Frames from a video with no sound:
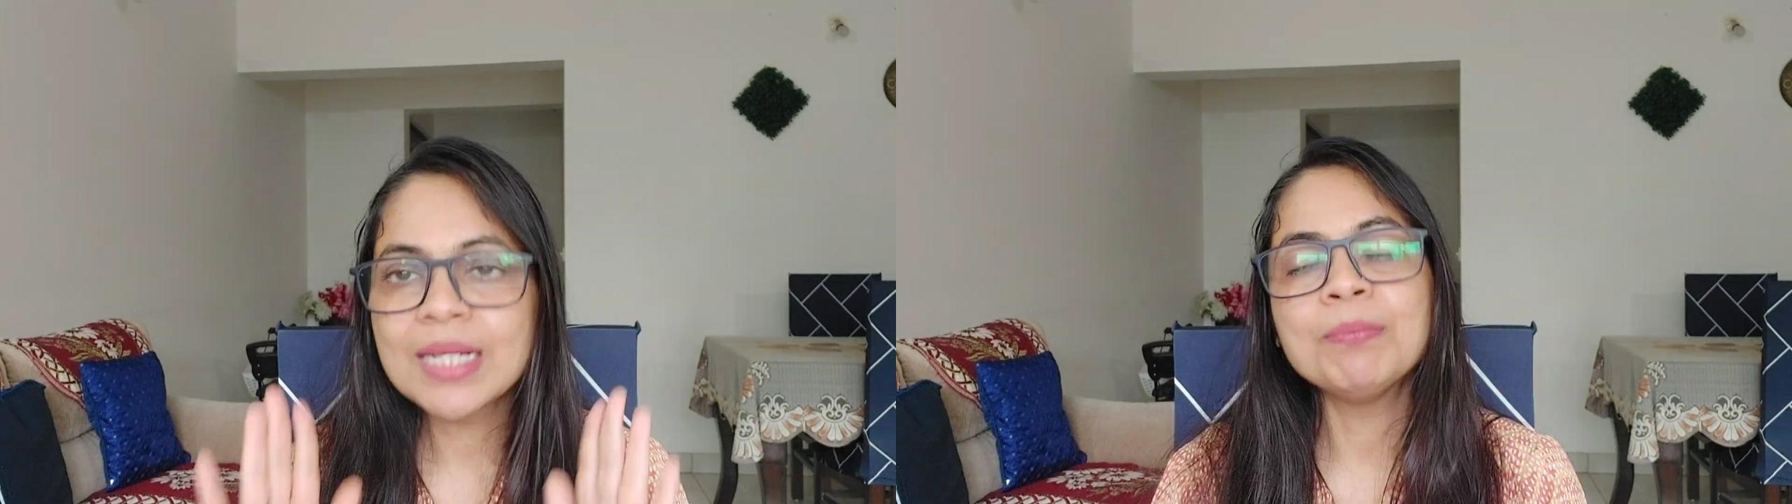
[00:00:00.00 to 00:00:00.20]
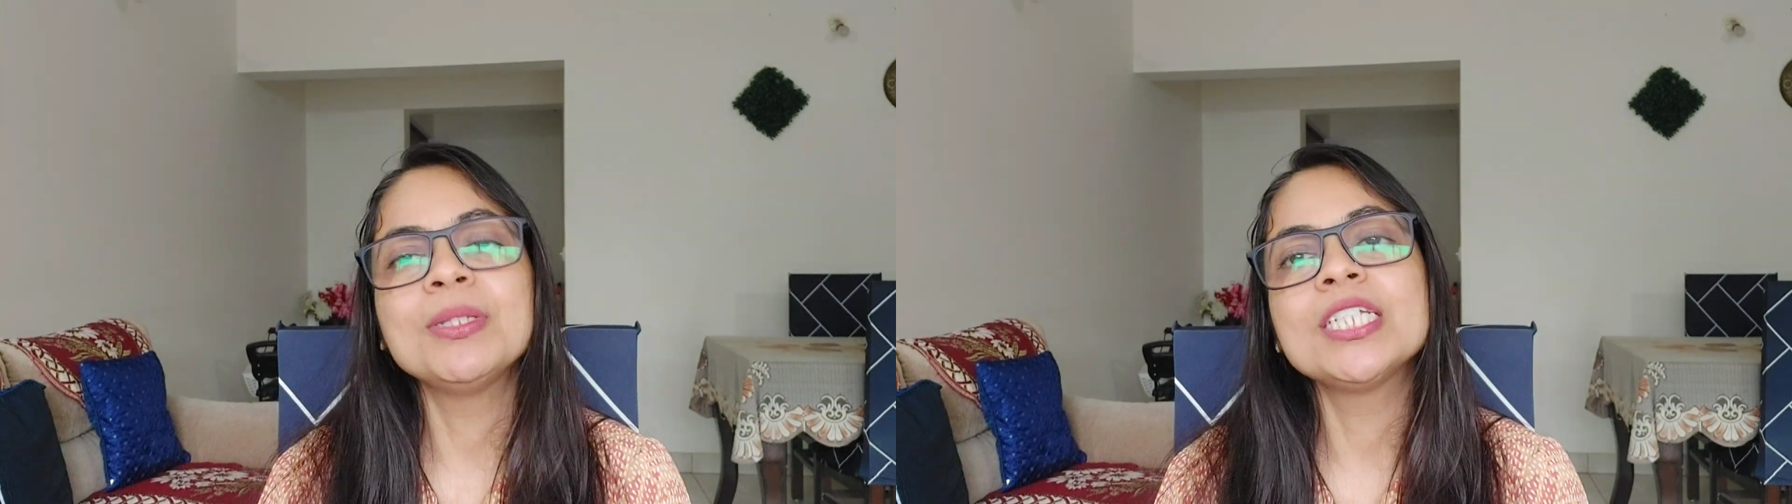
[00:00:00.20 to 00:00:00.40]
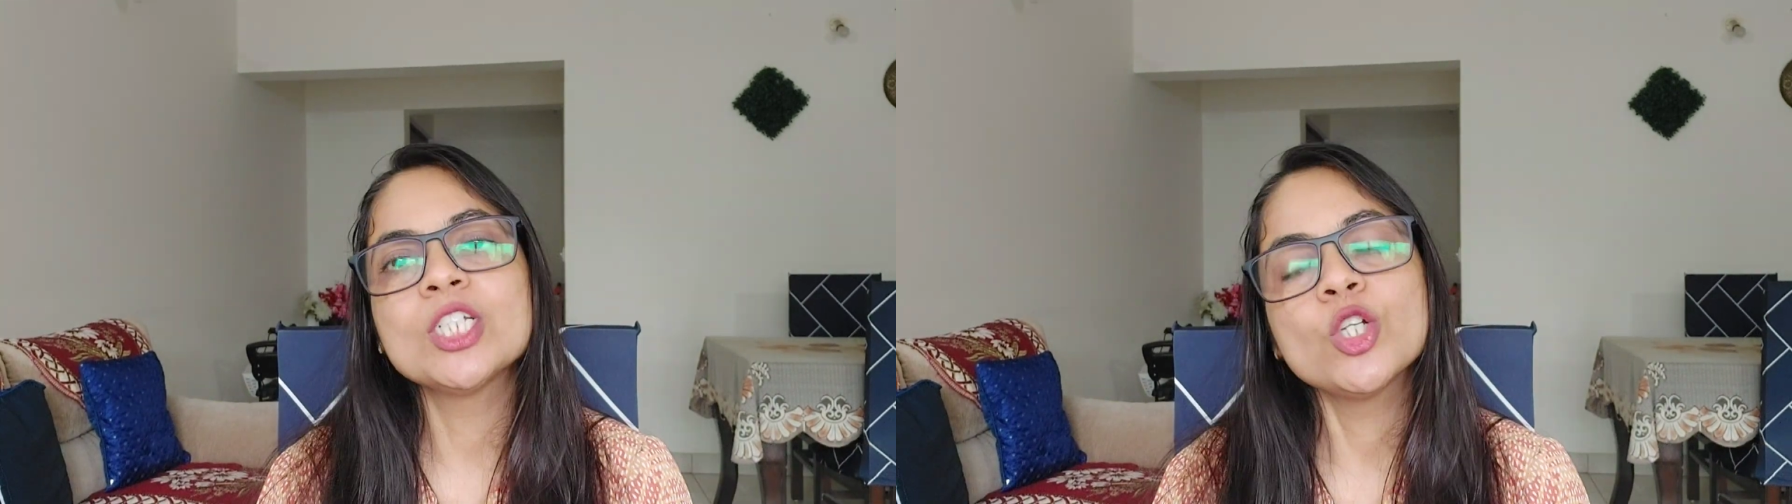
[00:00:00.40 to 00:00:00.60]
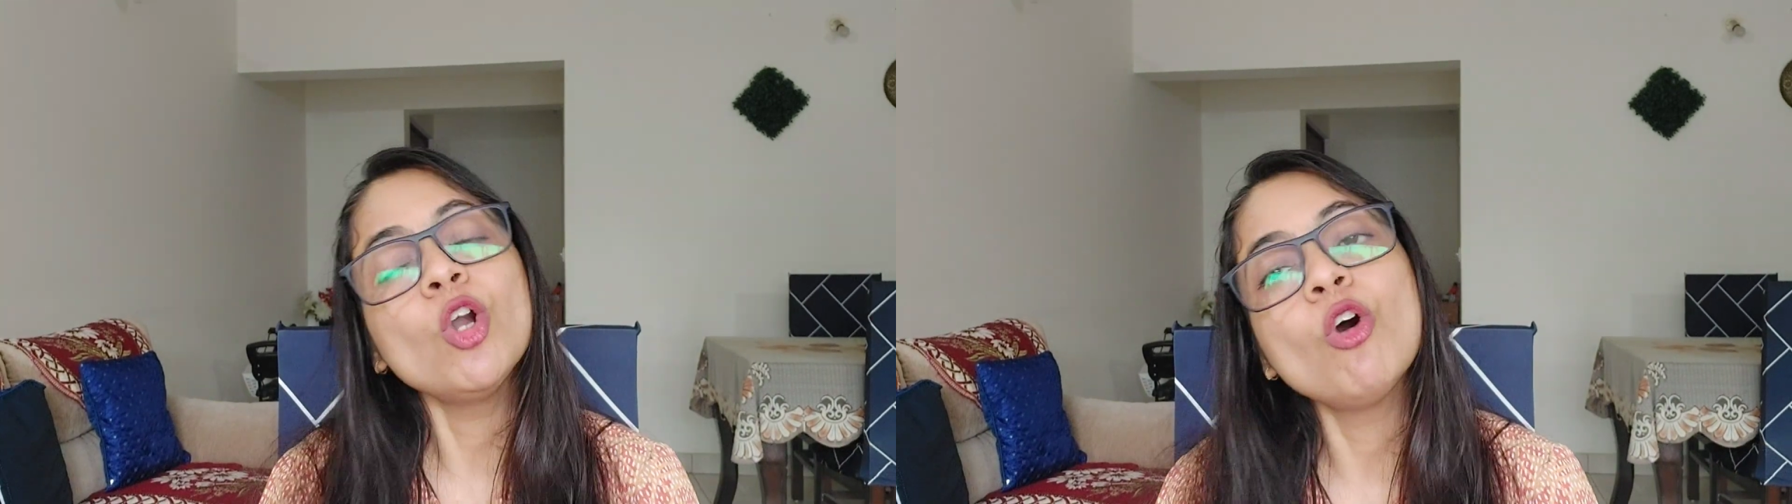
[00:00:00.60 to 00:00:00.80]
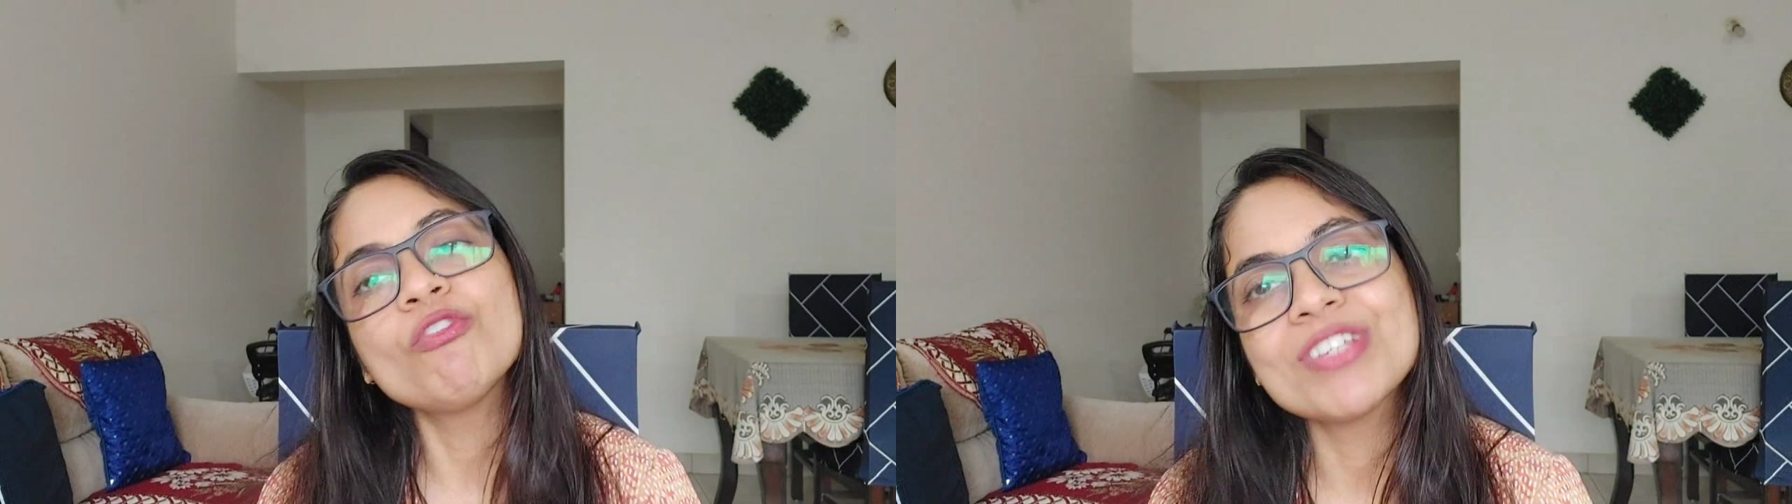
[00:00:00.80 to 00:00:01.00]
completed
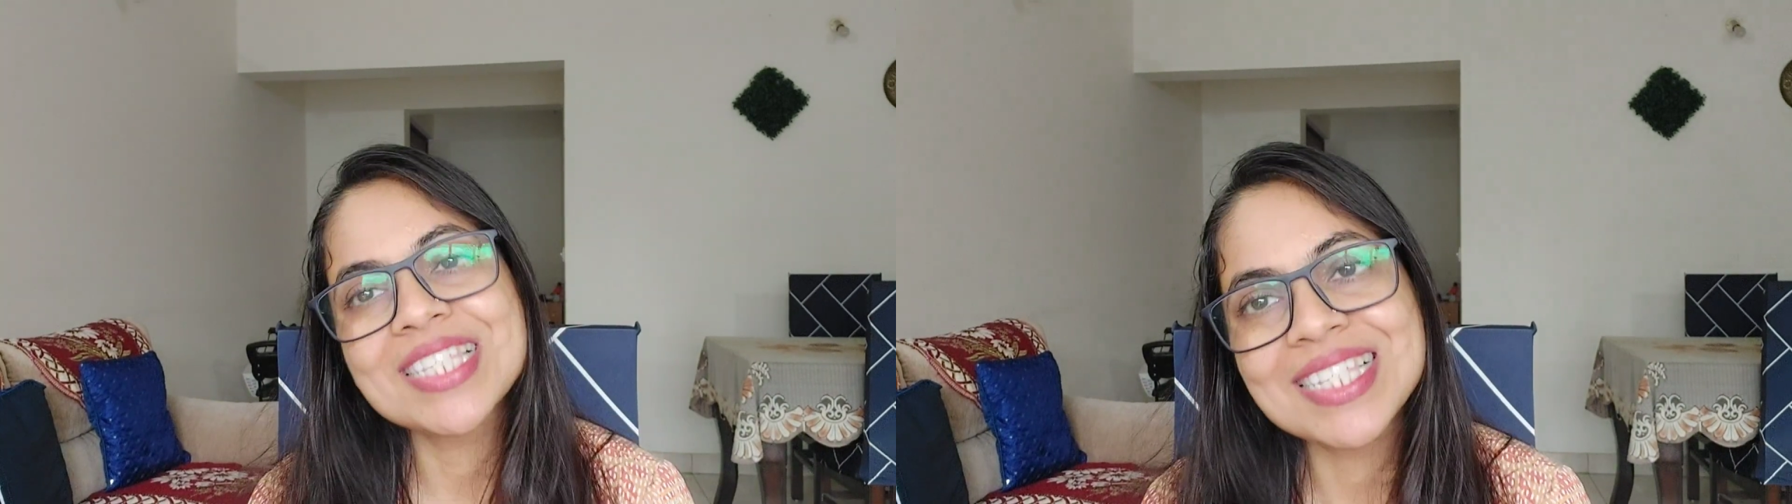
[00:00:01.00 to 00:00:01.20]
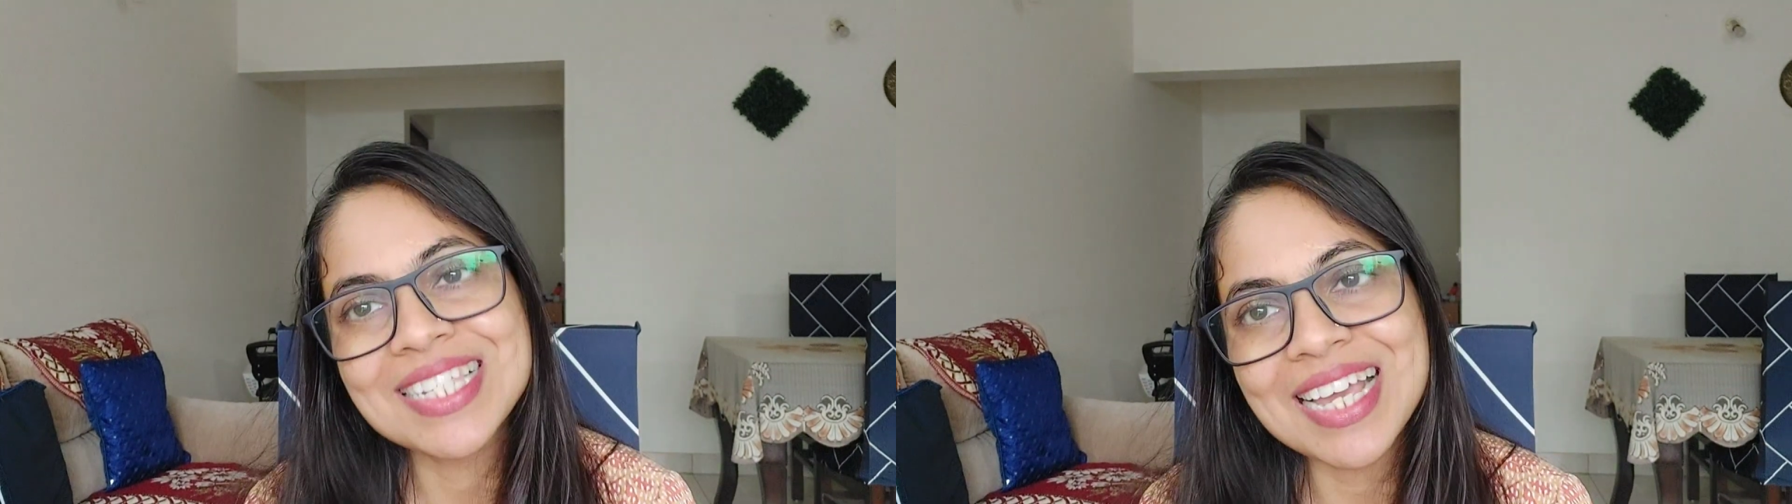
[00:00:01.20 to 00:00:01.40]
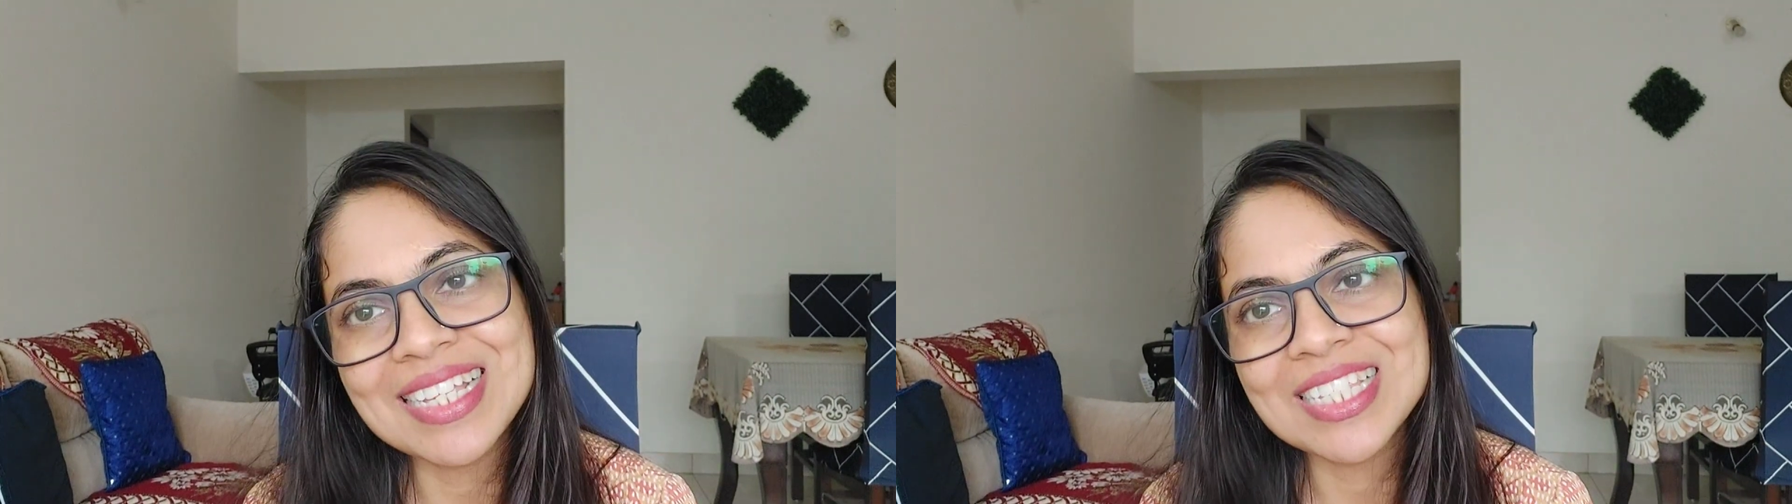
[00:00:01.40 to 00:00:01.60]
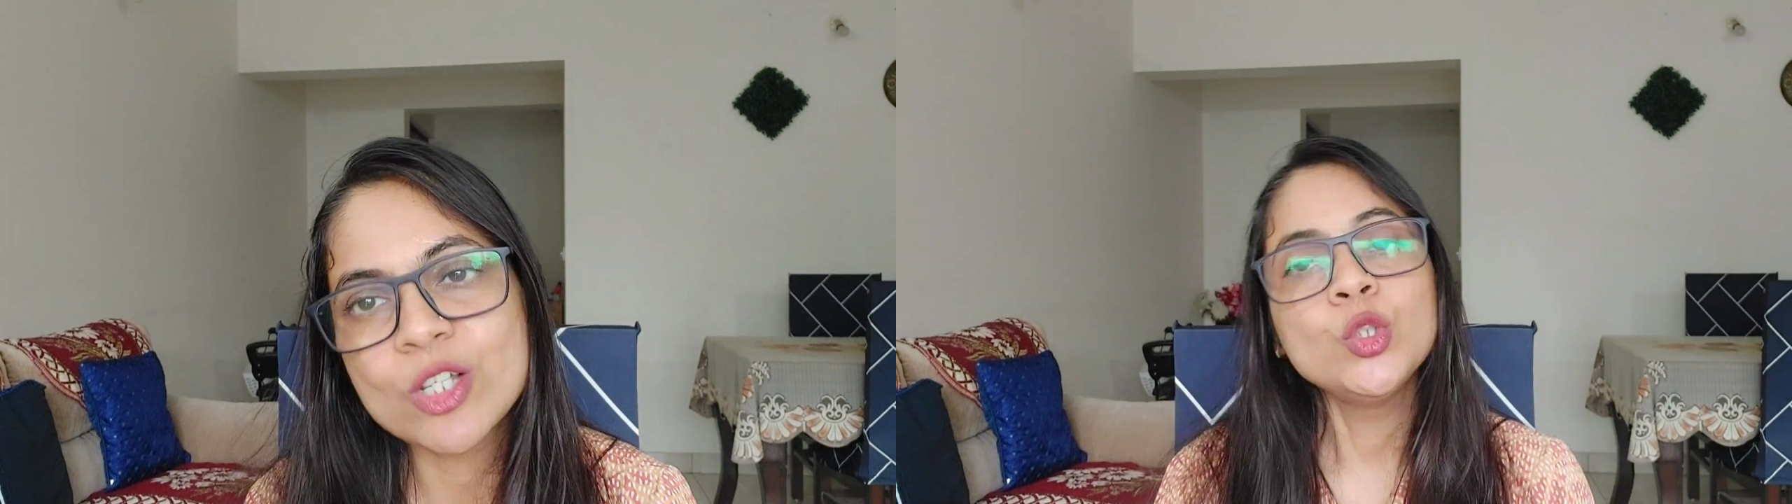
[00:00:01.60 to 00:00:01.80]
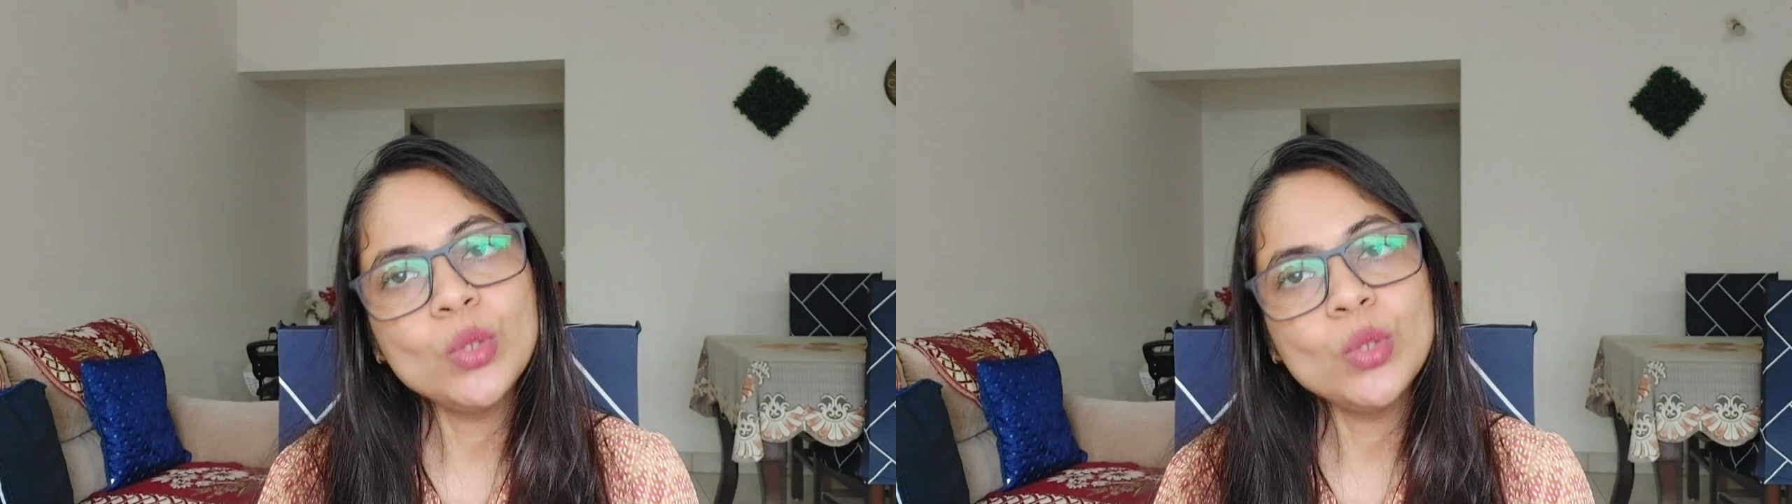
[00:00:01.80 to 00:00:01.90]
your office task.